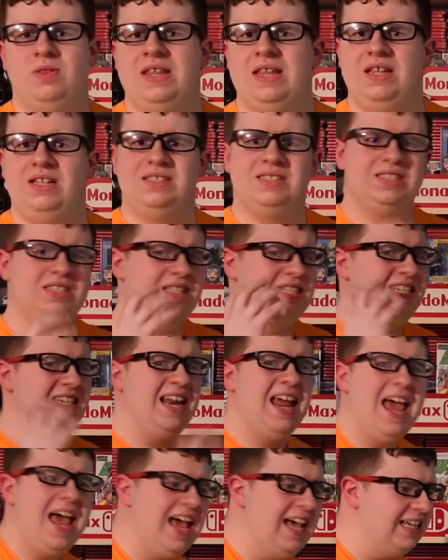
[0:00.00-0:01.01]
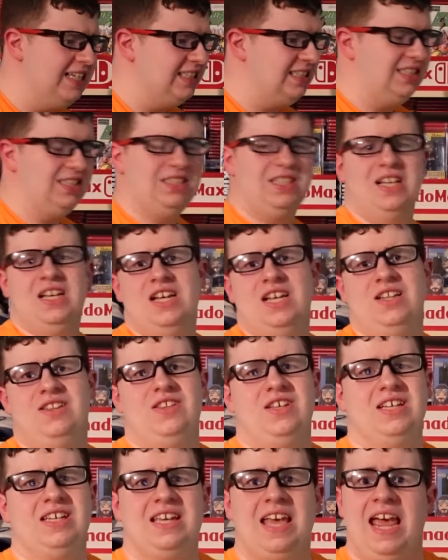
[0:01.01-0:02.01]
the SNES,
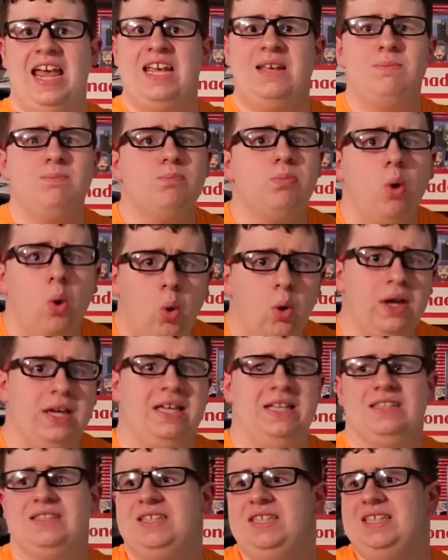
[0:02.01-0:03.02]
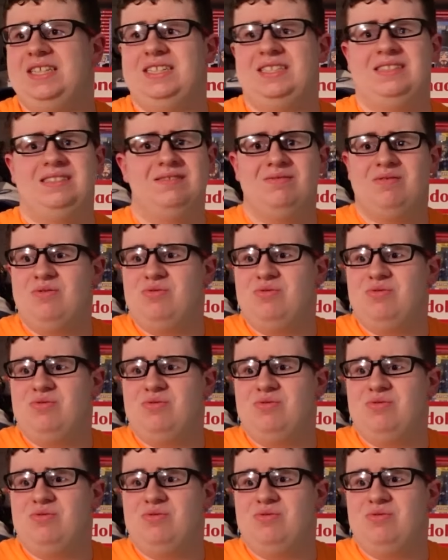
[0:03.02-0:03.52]
the Game Boy, the,